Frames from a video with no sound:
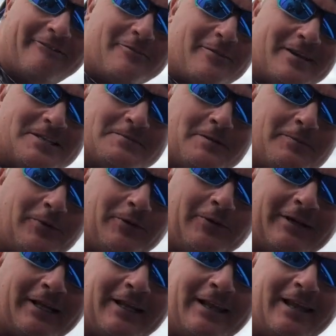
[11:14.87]
Everybody's been
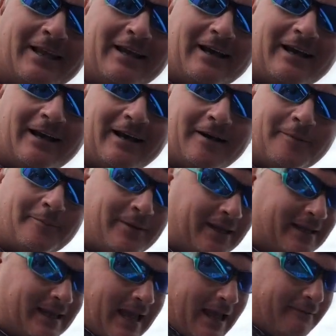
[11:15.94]
pulling in uh,
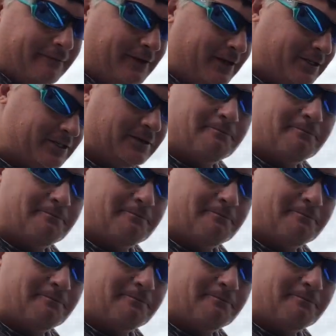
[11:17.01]
big catfish